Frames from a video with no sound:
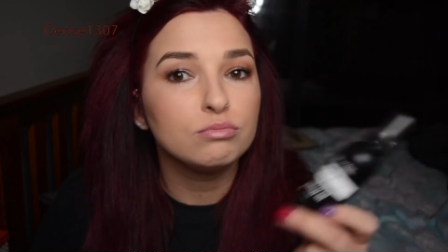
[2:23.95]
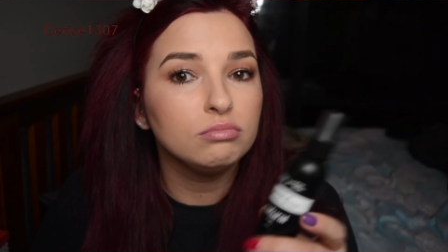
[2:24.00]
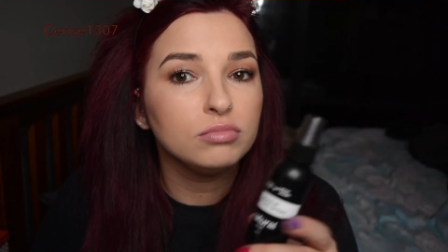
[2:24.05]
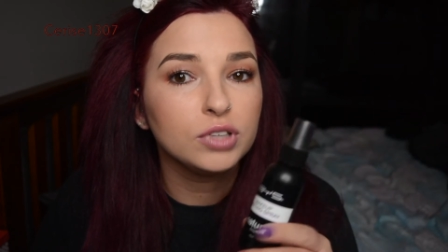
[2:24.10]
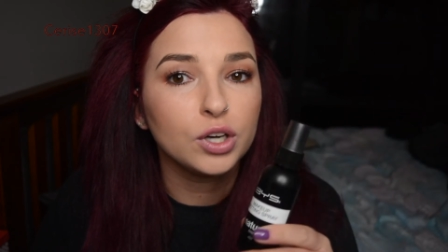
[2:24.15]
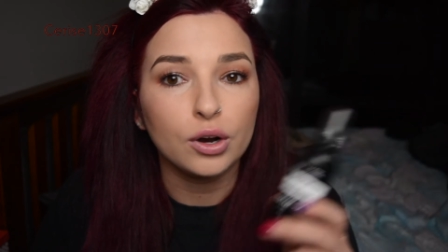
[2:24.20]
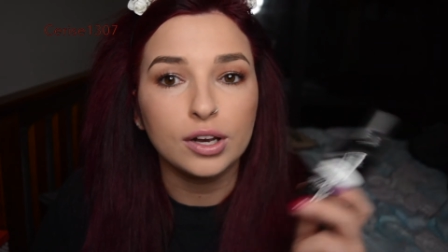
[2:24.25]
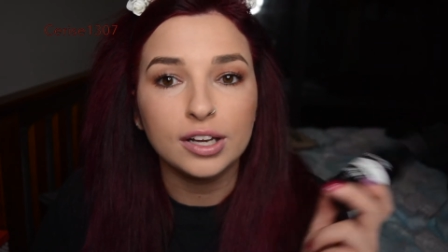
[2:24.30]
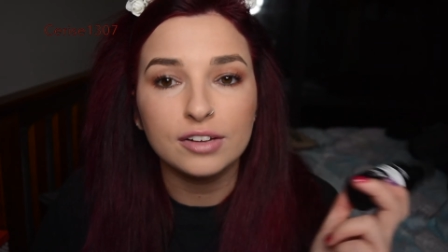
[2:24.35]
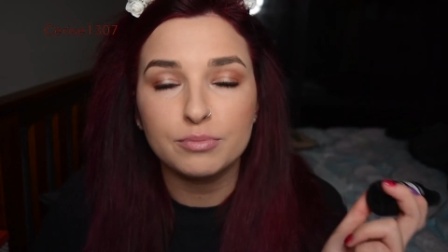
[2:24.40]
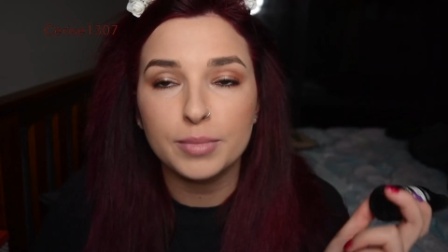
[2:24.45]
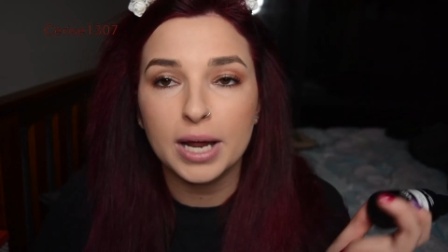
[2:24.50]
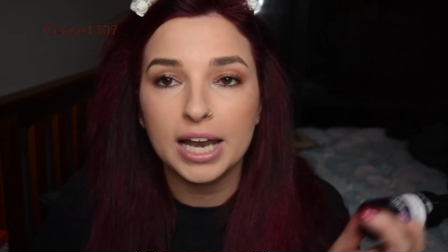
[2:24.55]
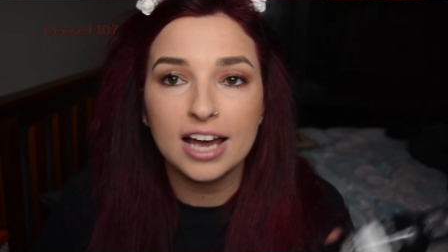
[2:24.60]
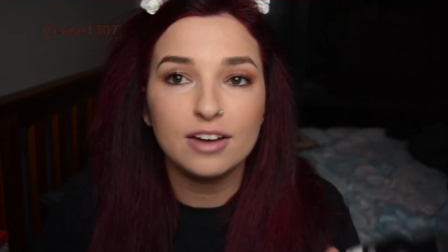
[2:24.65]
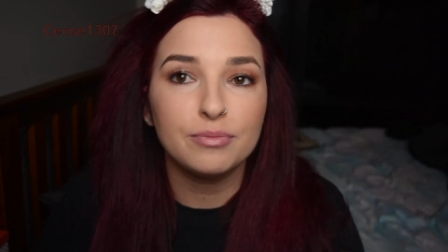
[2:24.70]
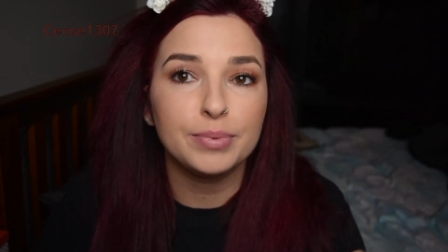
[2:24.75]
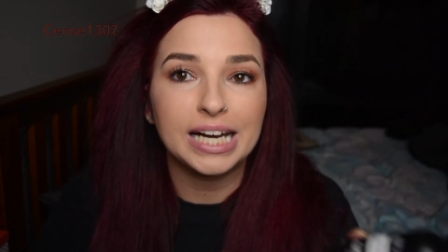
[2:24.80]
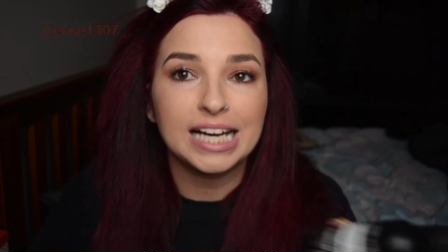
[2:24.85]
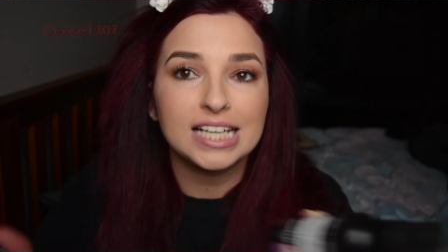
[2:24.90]
you know, lived my
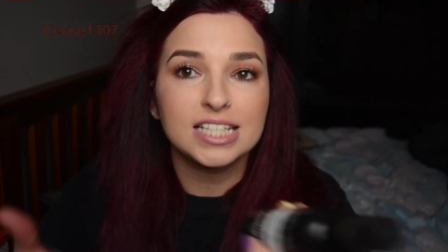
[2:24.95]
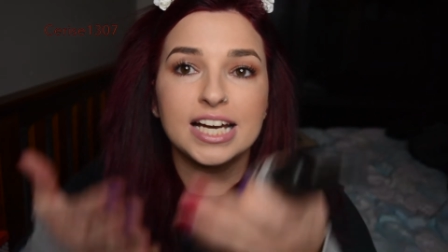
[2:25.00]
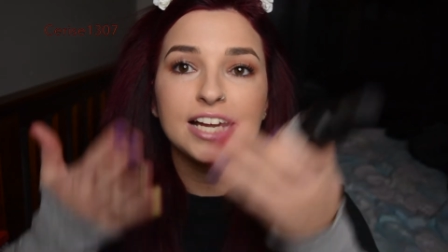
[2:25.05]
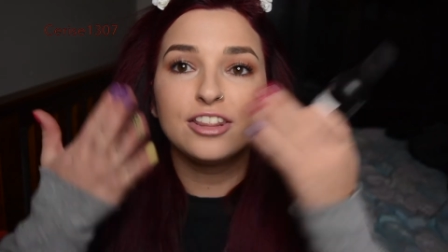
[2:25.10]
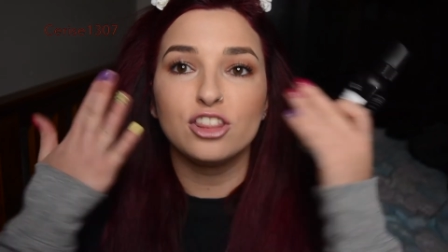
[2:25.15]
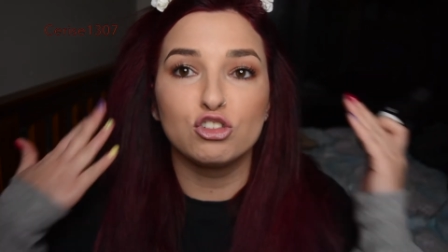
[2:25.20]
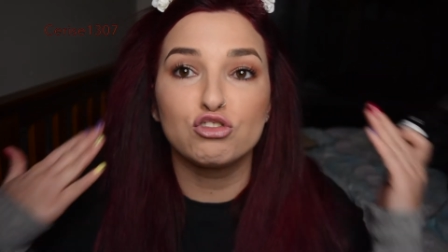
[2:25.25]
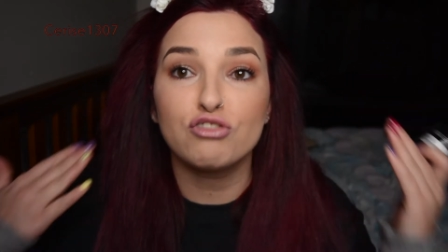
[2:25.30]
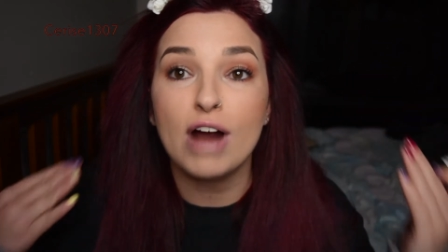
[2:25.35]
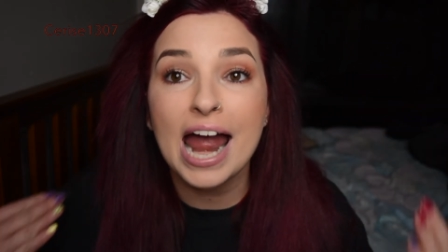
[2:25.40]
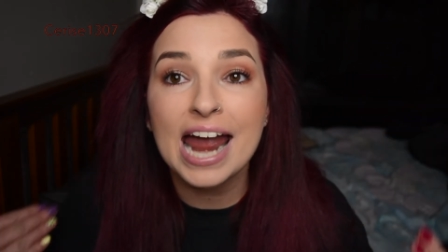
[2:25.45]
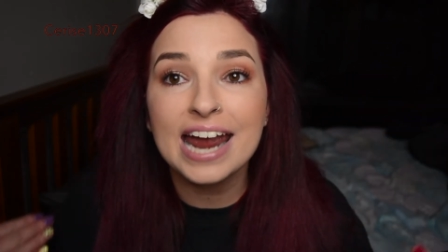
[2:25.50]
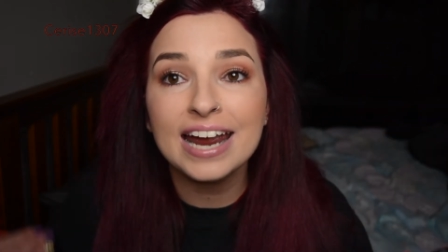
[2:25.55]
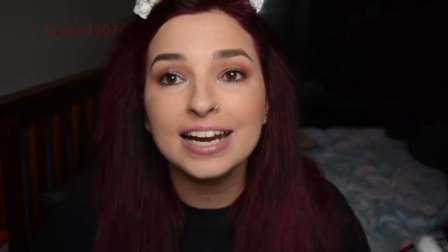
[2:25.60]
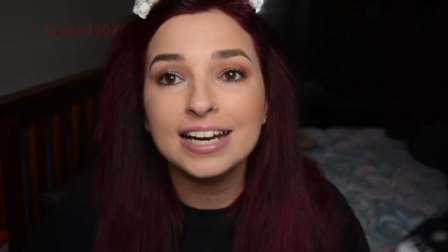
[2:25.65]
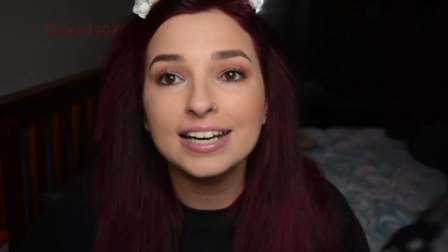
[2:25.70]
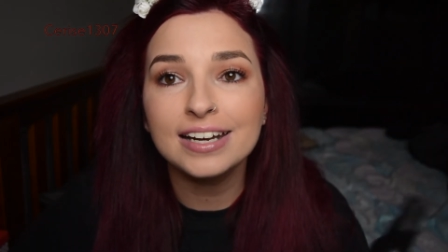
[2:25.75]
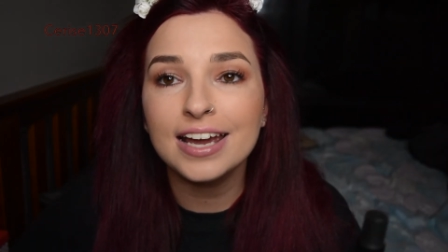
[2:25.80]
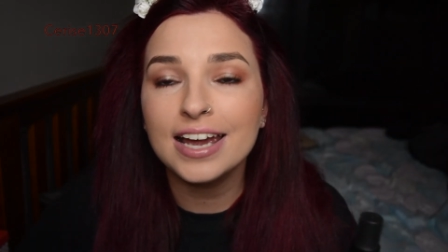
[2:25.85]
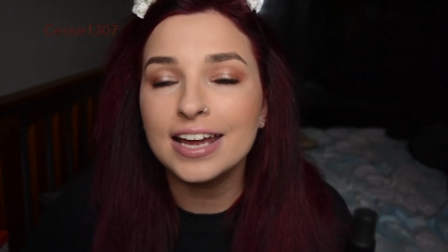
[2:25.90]
life, been outside in the
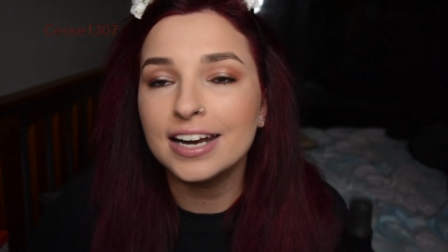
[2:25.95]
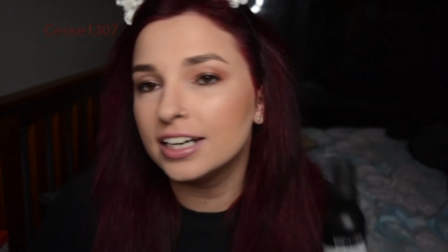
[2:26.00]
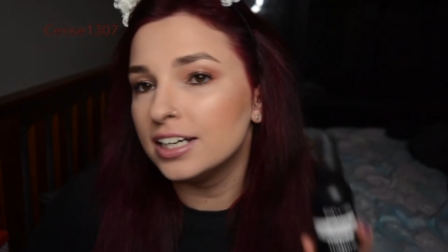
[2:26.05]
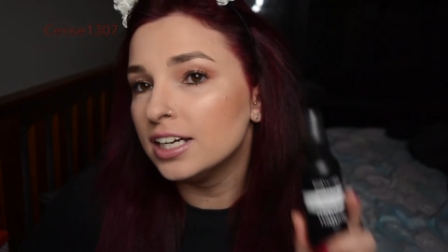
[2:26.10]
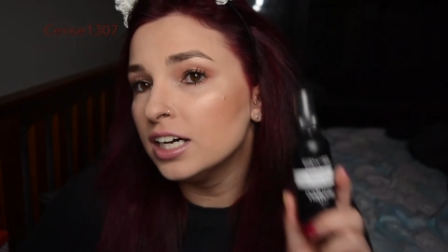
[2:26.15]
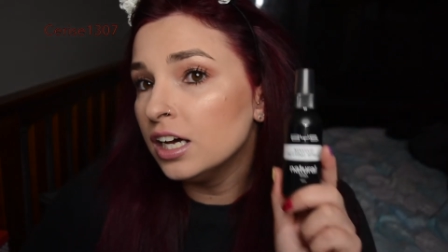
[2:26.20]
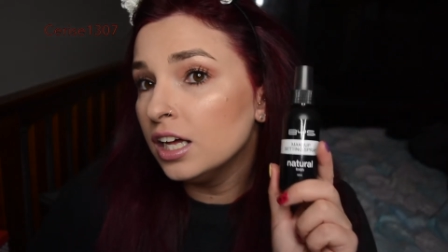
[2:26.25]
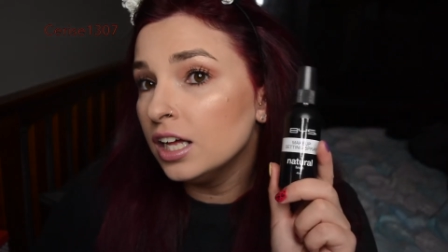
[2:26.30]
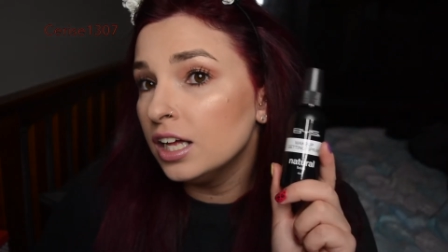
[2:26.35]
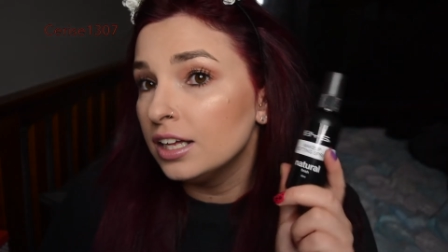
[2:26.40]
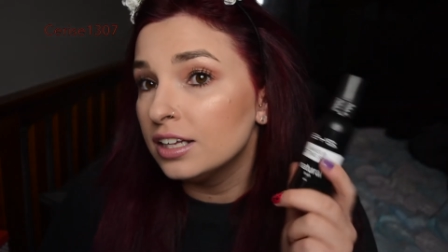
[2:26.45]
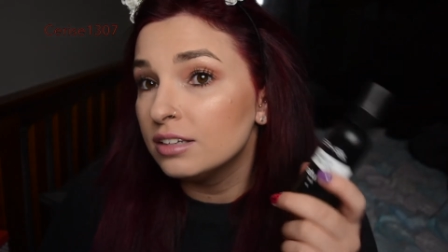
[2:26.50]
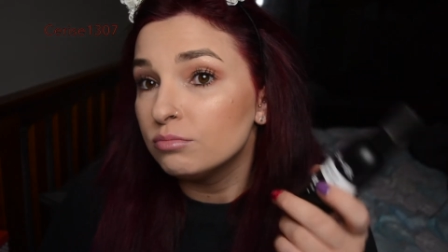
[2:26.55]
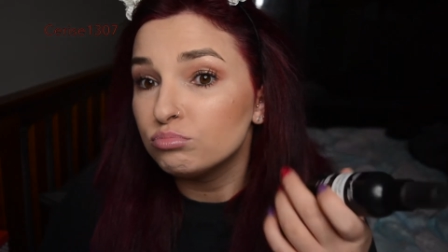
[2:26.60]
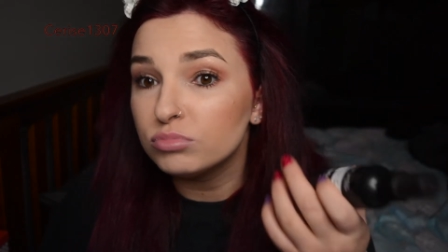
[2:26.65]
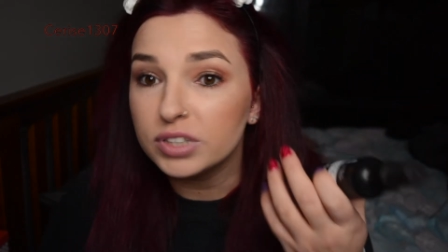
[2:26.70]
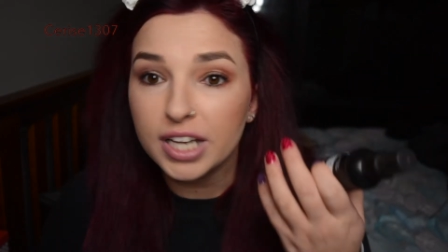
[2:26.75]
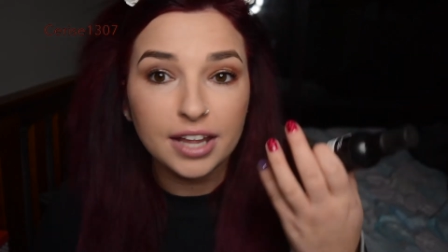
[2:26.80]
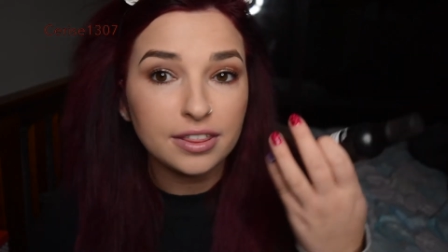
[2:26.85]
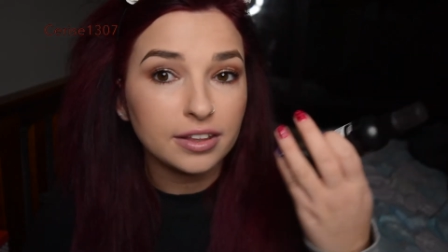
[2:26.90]
rain, and
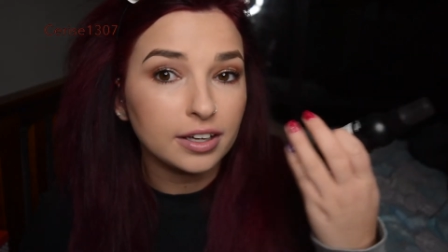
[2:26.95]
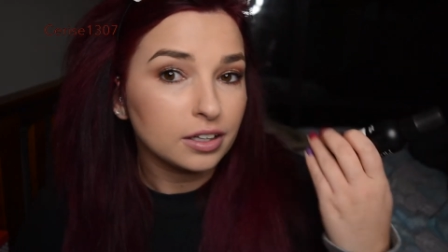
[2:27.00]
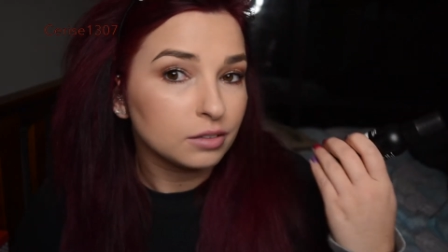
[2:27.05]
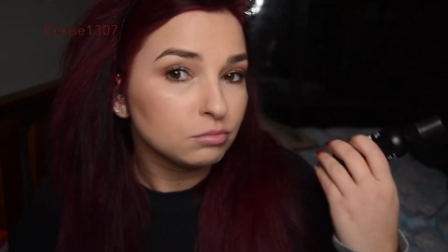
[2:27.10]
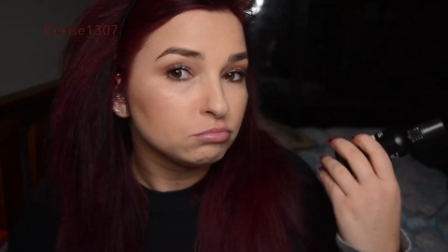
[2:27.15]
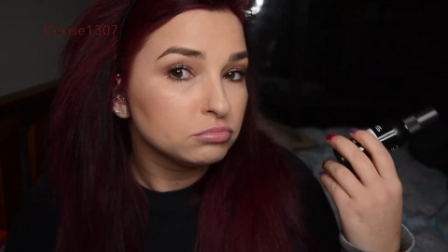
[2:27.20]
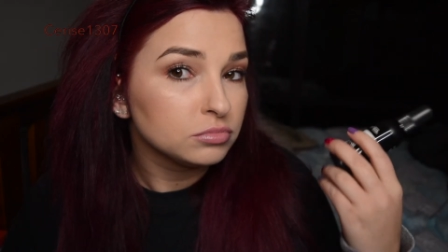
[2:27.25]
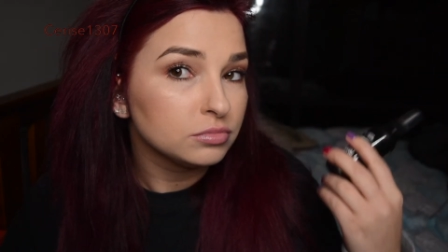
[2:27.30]
nothing.